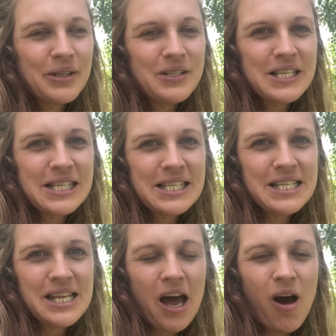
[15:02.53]

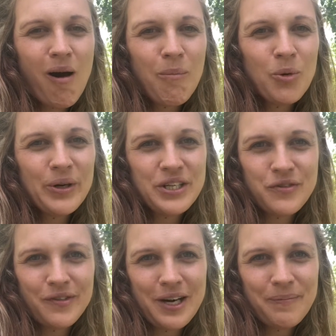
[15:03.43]
utilities that are mortgage
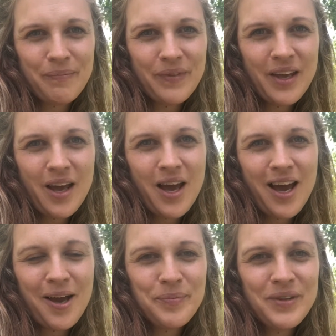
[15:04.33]
free.
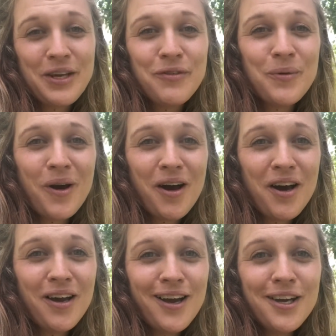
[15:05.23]
If you
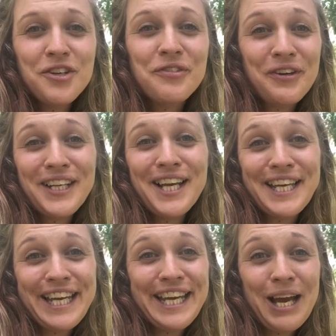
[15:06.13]
are, you're very
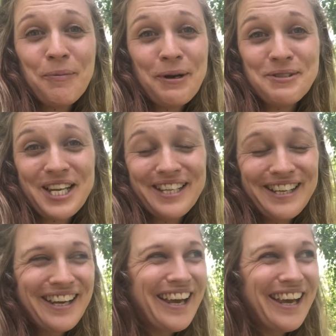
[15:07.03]
lucky and well done.